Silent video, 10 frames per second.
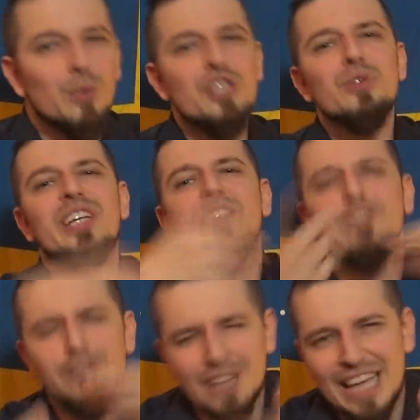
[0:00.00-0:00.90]
when you
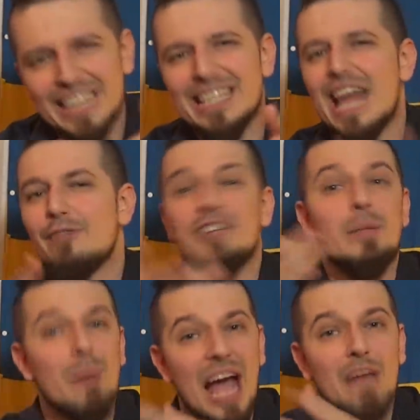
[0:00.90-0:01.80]
conflate
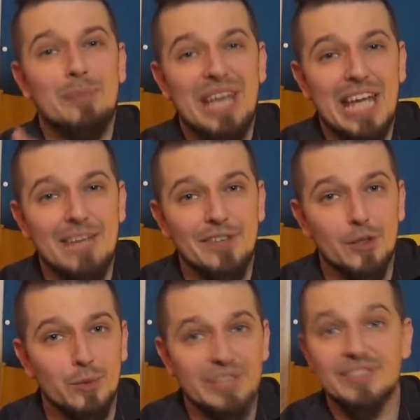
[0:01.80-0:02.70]
every bad
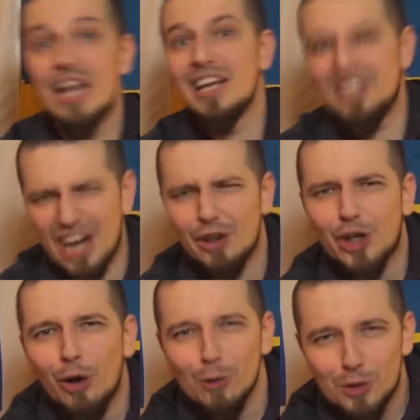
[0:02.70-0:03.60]
behavior with their
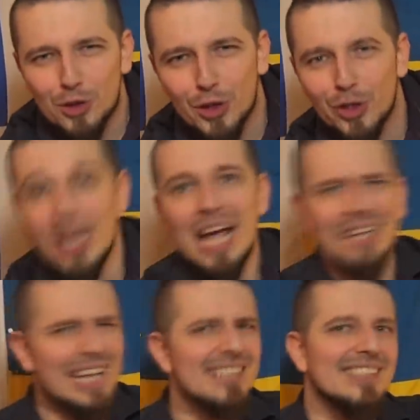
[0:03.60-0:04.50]
culture,
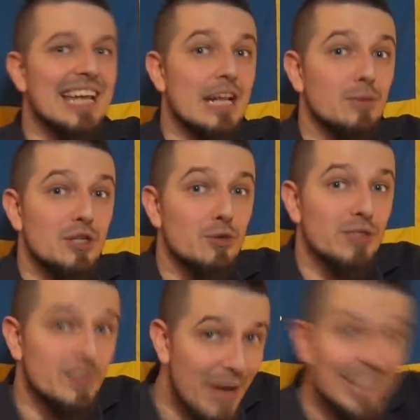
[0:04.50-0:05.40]
and then say that we should
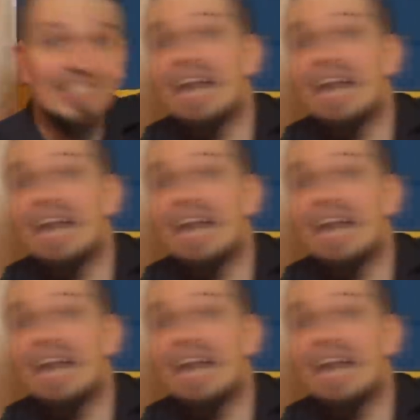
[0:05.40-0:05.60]
respect